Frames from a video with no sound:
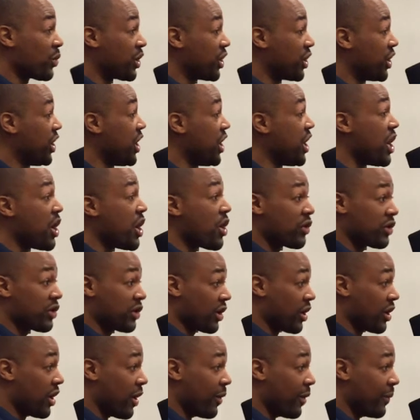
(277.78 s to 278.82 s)
was years
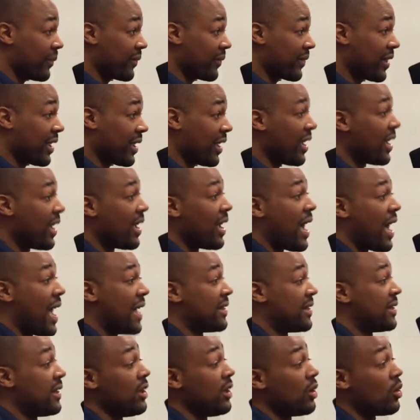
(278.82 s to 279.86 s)
ago. I
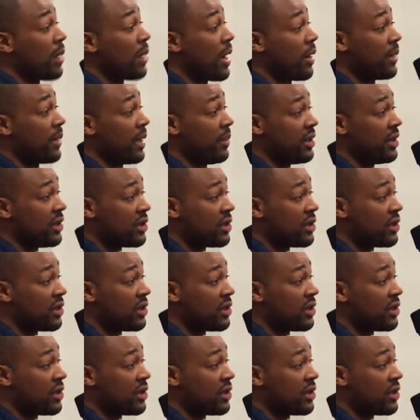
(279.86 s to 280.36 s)
see you about maybe